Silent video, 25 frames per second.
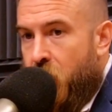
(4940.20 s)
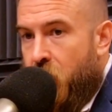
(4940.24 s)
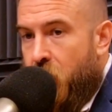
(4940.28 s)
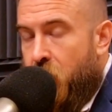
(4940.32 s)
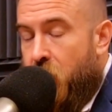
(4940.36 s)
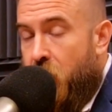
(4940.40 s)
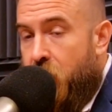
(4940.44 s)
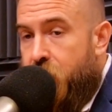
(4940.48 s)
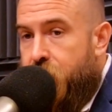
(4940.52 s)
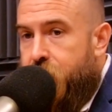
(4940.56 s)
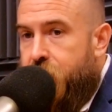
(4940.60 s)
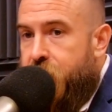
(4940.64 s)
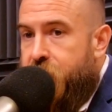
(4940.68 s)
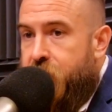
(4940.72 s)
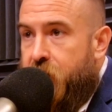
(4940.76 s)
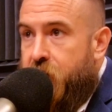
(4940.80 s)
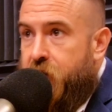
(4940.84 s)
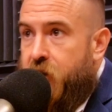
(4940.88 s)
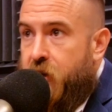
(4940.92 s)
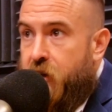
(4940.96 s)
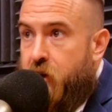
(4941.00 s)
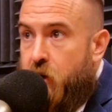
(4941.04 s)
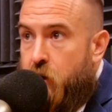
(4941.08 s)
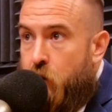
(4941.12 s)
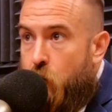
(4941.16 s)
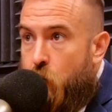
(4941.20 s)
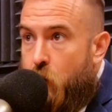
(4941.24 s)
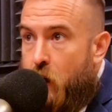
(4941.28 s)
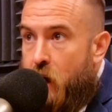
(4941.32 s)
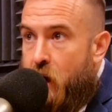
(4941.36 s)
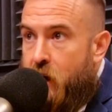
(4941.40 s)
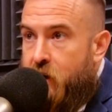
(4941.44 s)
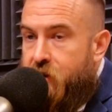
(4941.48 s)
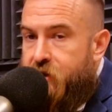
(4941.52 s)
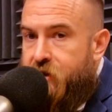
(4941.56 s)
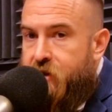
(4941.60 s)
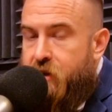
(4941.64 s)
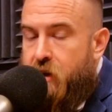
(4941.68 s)
countries like the
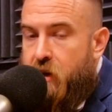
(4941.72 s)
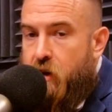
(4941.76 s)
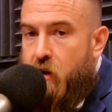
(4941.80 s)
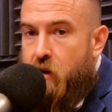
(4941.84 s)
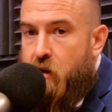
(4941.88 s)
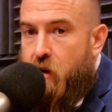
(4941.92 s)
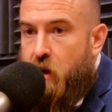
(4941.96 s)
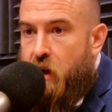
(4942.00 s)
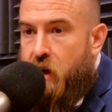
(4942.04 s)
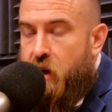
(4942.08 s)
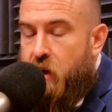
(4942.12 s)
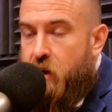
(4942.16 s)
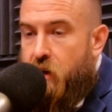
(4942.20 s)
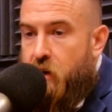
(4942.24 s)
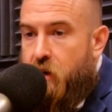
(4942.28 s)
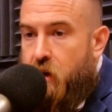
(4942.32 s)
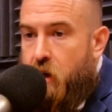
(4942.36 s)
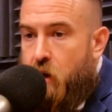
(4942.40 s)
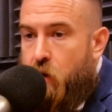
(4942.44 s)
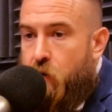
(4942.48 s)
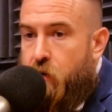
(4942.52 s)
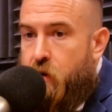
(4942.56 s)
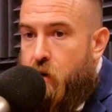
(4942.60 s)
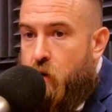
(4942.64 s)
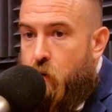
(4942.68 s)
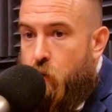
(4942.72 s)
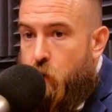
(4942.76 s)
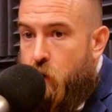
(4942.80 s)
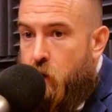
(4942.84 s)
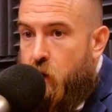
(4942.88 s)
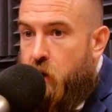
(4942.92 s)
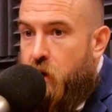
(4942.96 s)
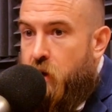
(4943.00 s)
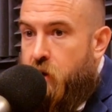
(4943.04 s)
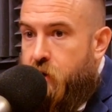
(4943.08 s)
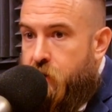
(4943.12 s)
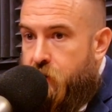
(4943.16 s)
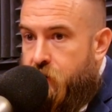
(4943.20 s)
U.S. that are like, that are
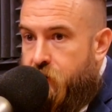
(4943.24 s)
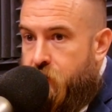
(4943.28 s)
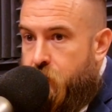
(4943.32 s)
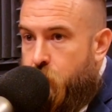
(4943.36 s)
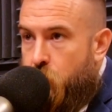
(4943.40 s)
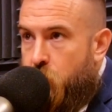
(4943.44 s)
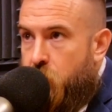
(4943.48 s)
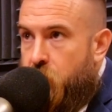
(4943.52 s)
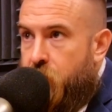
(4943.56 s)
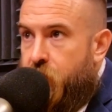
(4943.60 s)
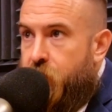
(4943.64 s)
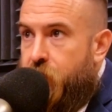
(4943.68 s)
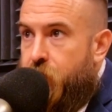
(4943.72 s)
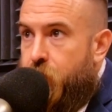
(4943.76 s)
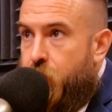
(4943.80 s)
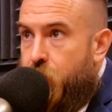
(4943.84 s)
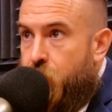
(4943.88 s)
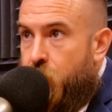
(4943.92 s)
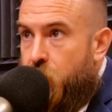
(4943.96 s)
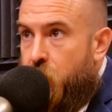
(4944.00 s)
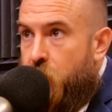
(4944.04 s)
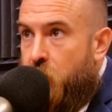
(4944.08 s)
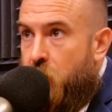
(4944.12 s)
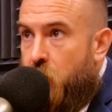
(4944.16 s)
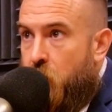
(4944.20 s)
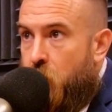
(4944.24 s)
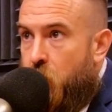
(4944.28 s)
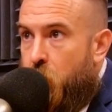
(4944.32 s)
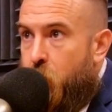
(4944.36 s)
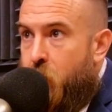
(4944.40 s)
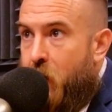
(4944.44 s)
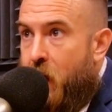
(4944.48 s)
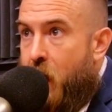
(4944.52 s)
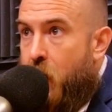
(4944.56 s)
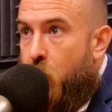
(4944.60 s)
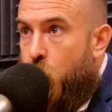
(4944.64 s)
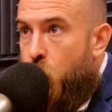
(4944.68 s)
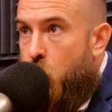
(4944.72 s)
really just sort of,
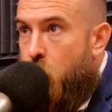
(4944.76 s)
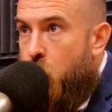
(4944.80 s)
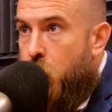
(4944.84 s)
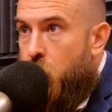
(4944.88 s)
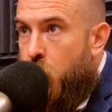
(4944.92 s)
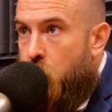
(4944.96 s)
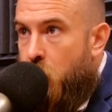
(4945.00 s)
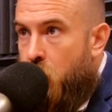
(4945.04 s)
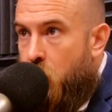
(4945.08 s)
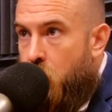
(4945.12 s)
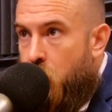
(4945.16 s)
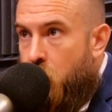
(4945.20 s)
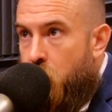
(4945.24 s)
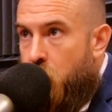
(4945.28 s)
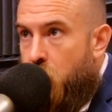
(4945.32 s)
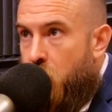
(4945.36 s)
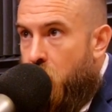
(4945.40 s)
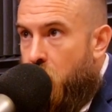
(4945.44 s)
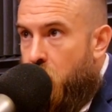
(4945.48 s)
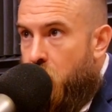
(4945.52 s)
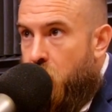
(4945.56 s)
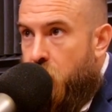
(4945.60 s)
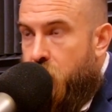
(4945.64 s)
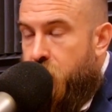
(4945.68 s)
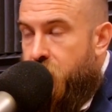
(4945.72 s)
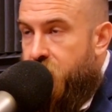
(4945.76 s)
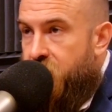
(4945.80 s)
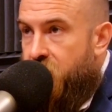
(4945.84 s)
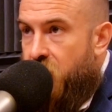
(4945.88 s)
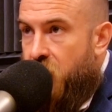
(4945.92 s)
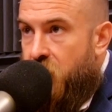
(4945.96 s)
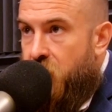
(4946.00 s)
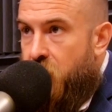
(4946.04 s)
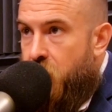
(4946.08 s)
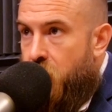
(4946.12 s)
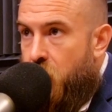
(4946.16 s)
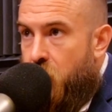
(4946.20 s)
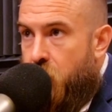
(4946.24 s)
backwatering it, and just
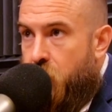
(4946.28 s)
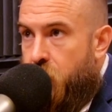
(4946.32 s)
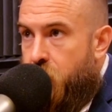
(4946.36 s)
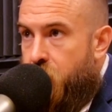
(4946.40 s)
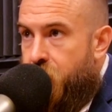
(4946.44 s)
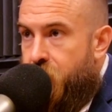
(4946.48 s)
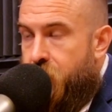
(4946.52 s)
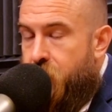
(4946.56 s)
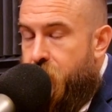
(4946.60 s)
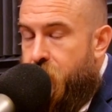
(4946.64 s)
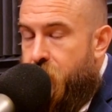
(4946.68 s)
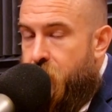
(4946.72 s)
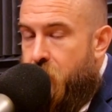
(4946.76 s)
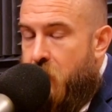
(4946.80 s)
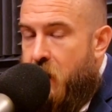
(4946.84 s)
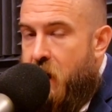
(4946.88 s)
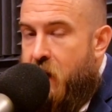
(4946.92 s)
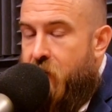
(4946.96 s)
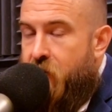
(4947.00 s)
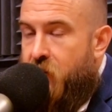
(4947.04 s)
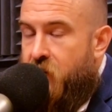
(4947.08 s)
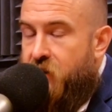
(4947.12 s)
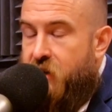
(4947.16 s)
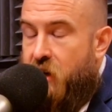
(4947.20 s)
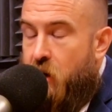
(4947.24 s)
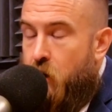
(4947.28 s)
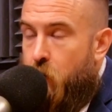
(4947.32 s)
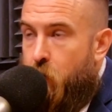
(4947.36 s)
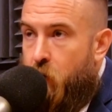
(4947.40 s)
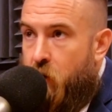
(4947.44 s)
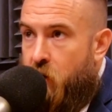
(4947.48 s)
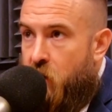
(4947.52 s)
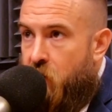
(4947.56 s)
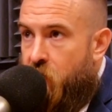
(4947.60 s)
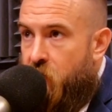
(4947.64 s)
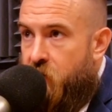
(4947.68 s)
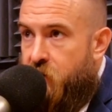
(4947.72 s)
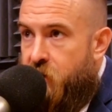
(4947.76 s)
like, having
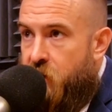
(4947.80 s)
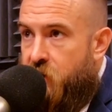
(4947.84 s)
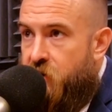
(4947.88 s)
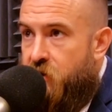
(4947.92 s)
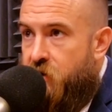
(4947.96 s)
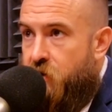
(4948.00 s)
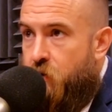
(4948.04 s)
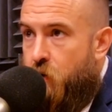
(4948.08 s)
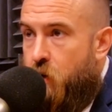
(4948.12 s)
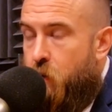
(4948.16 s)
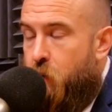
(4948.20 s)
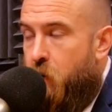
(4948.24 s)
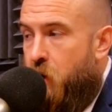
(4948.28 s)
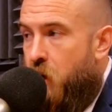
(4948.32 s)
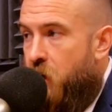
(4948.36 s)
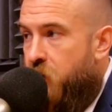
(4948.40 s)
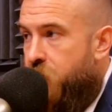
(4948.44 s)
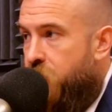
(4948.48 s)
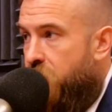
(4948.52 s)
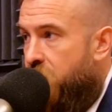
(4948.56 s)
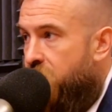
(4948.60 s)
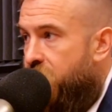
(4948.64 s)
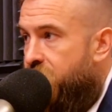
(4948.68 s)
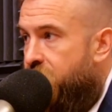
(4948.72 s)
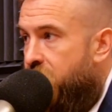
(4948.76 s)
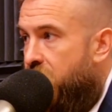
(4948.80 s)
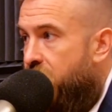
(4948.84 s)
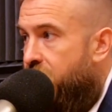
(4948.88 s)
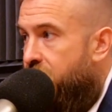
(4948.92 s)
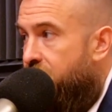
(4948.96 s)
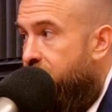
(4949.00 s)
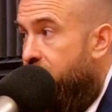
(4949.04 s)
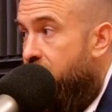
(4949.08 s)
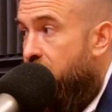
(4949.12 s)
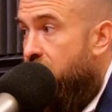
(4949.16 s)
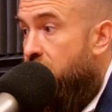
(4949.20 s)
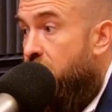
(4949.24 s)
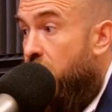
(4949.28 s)
terrible conversations around blockchain and stuff.
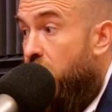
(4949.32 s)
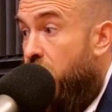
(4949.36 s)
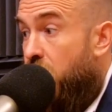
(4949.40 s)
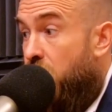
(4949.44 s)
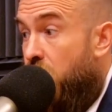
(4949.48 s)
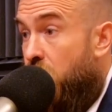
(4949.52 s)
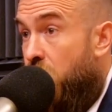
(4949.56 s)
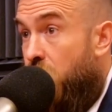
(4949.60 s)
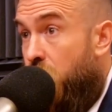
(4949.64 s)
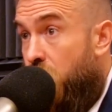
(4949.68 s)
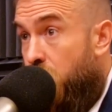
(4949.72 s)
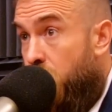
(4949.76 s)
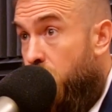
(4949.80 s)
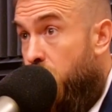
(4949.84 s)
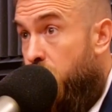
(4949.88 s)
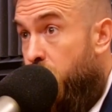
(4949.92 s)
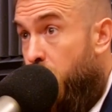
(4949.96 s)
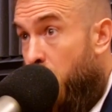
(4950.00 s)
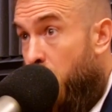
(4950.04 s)
It's like they're going to lose